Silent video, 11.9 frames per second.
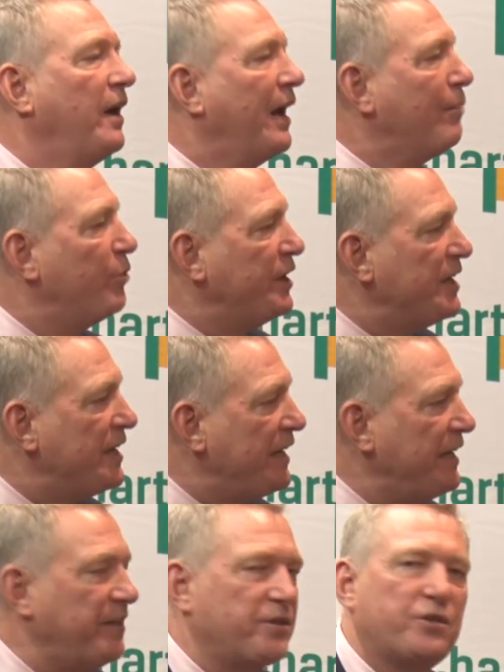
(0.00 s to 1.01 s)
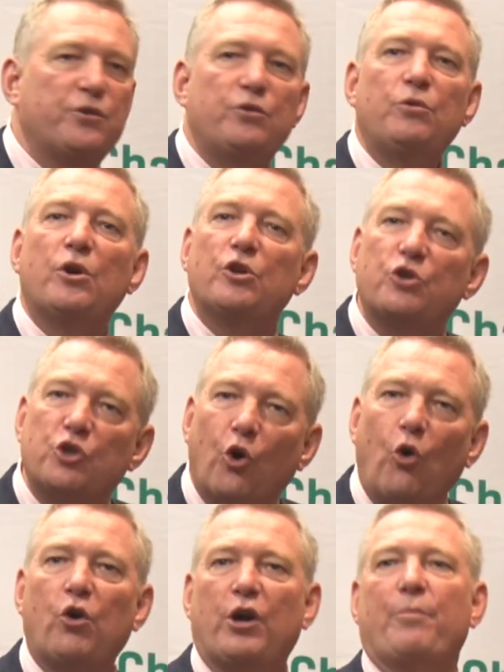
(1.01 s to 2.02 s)
And we need to
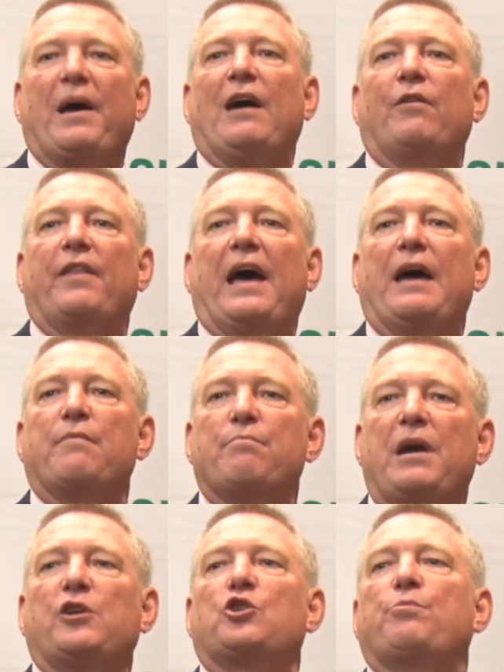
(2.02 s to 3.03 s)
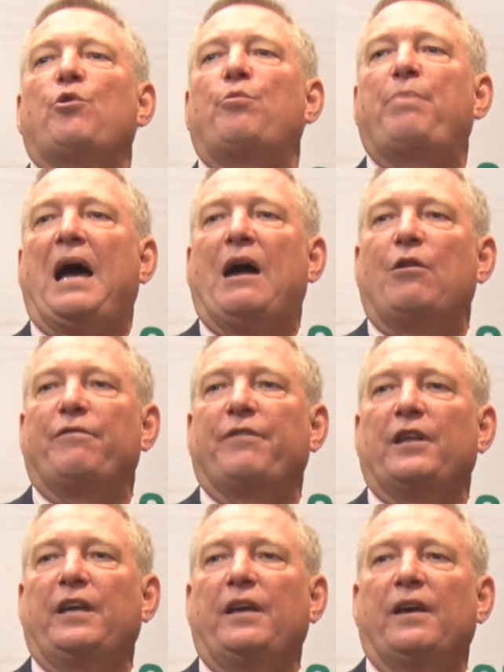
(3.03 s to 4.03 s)
talk about that much more
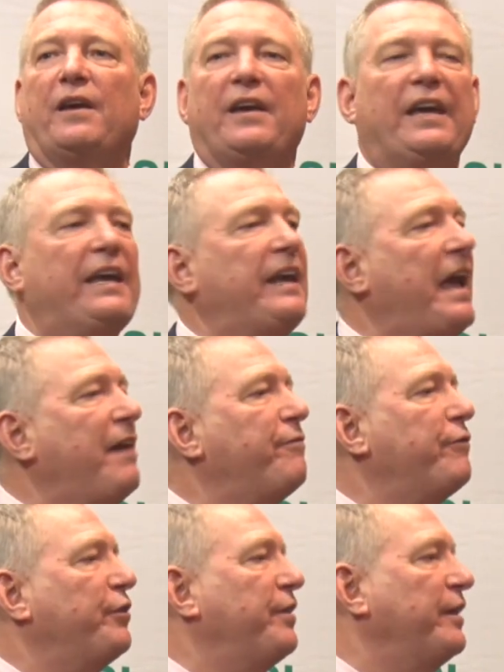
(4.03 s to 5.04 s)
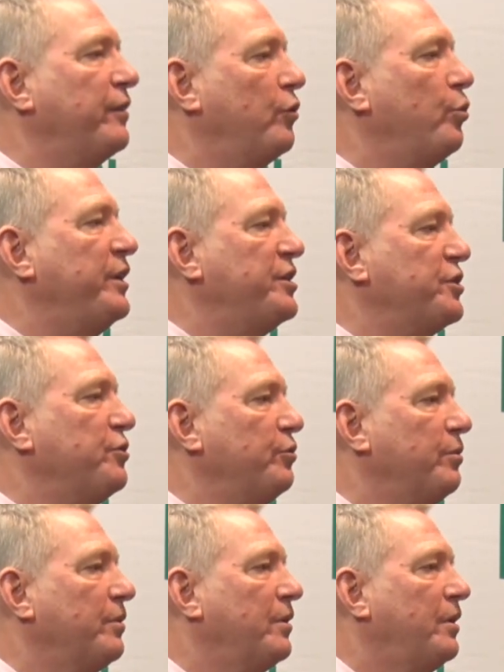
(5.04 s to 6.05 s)
powerfully in everything that we do.
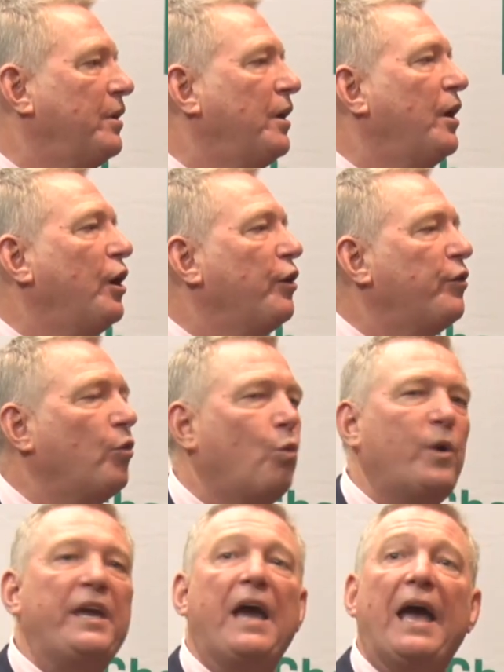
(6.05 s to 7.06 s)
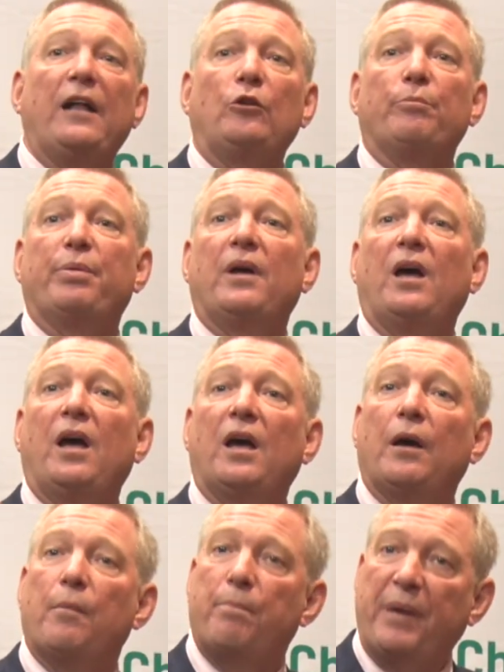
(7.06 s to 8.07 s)
That we help
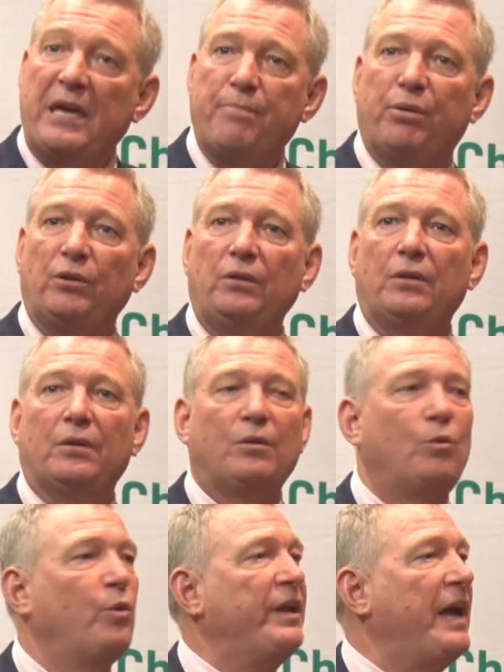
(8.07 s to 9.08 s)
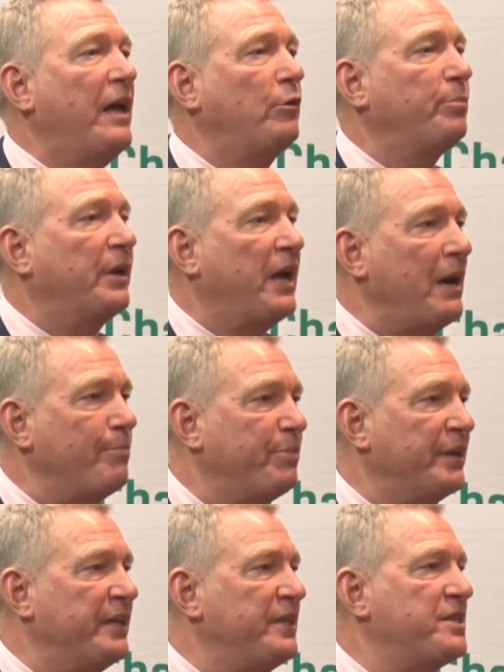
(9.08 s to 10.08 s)
people, we help
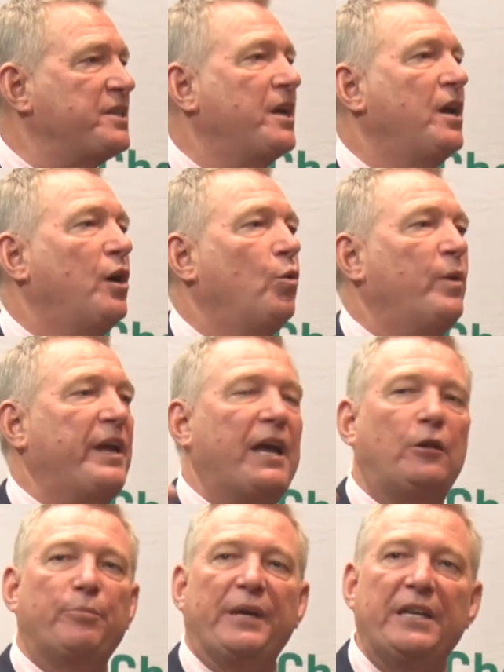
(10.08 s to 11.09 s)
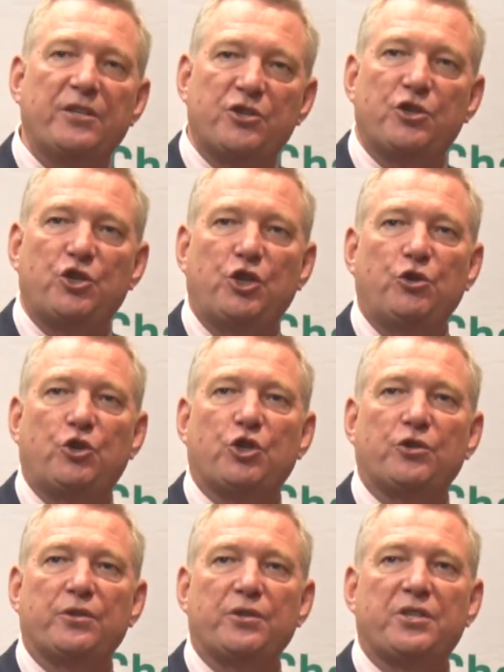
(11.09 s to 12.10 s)
companies, we help
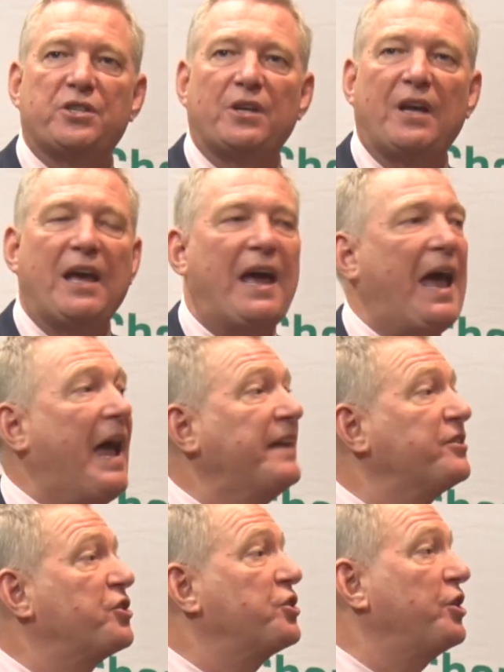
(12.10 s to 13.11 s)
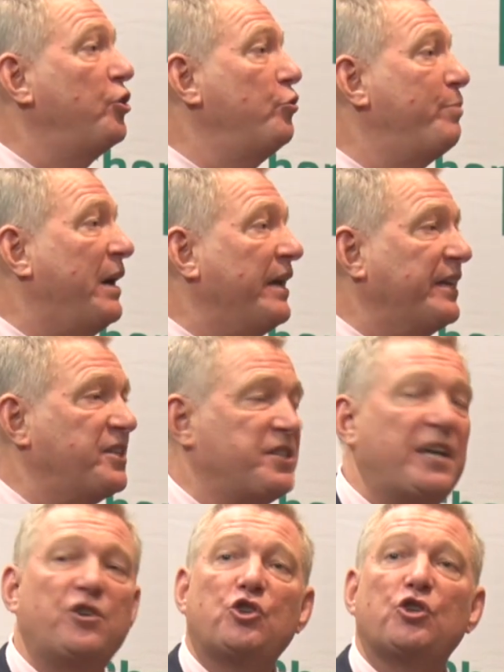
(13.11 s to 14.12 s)
institutions, and so by
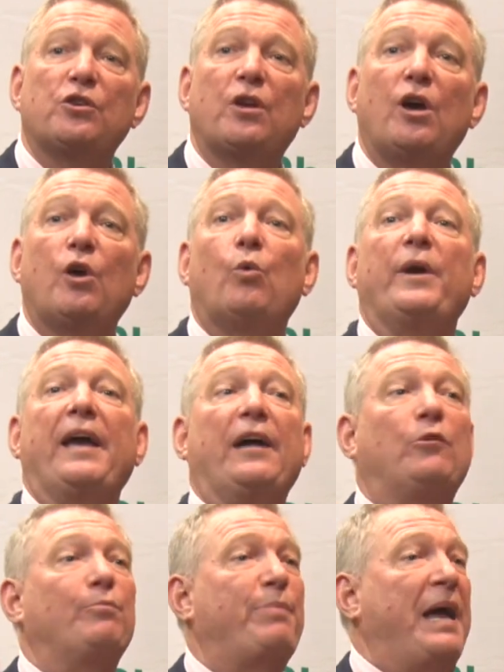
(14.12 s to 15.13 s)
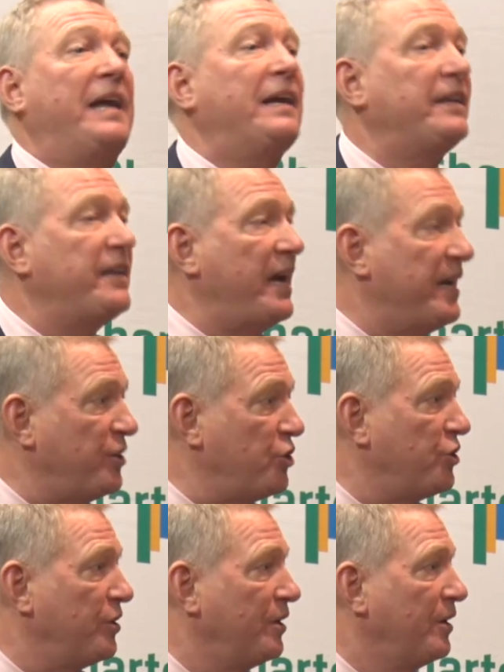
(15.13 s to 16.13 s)
extension, we help
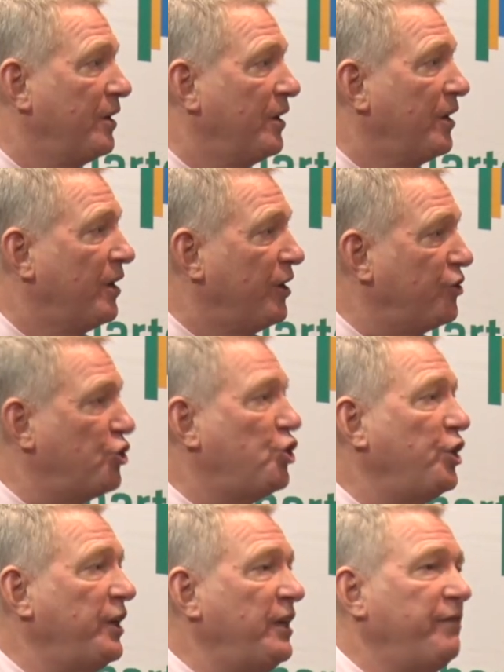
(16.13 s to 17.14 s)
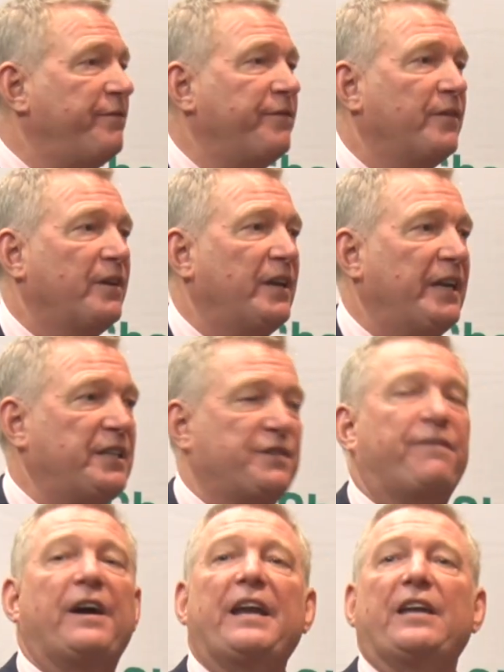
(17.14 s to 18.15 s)
Bangladesh achieve its
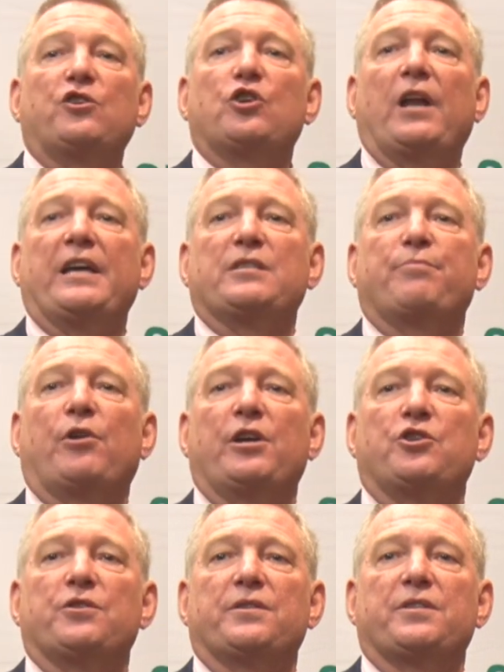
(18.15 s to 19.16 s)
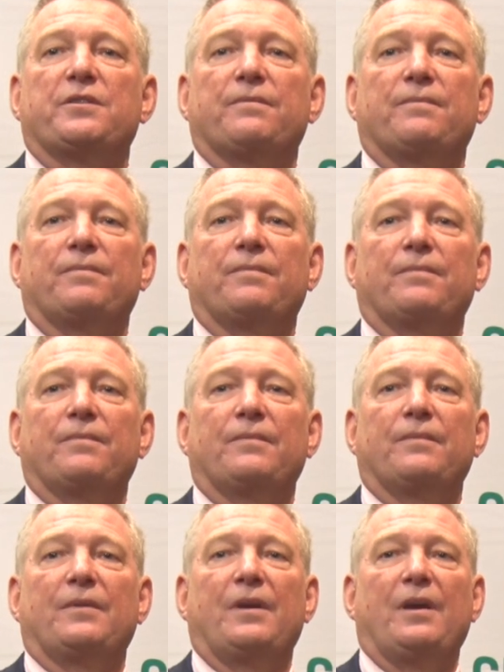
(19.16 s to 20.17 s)
financial aspirations.
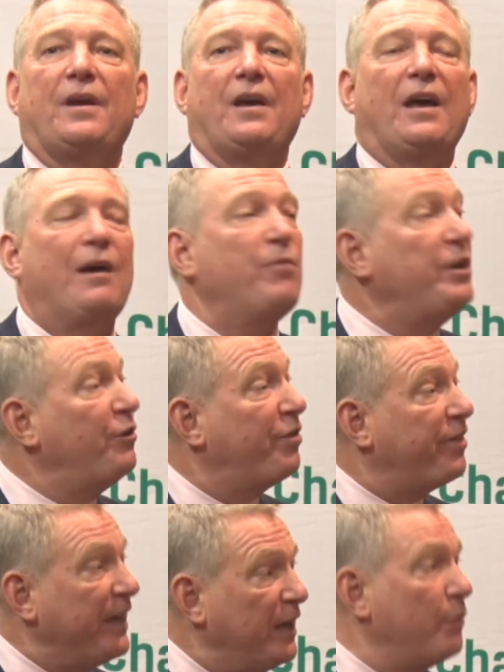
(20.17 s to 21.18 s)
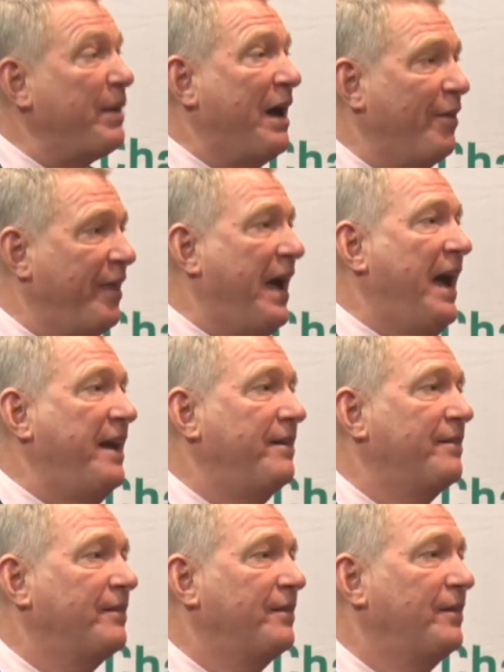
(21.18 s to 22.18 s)
And when you think about
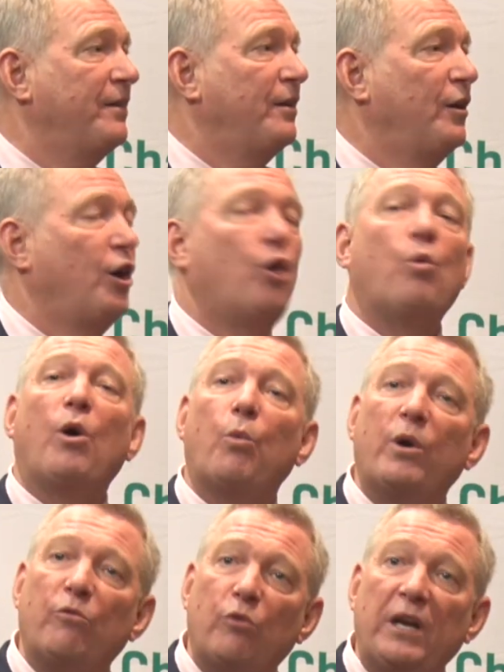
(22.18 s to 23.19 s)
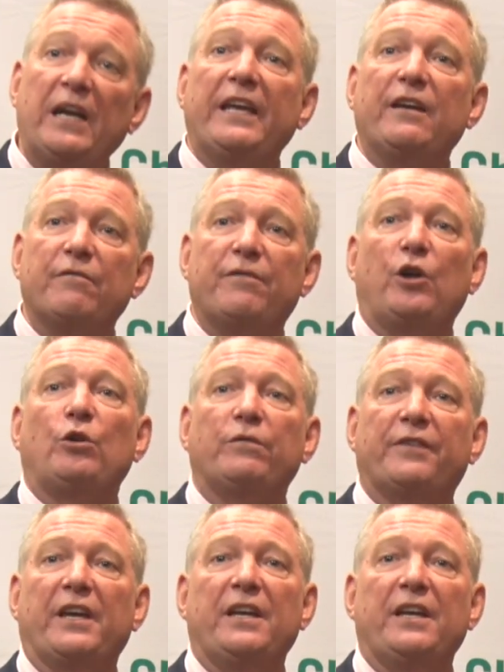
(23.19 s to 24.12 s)
that, what we're really involved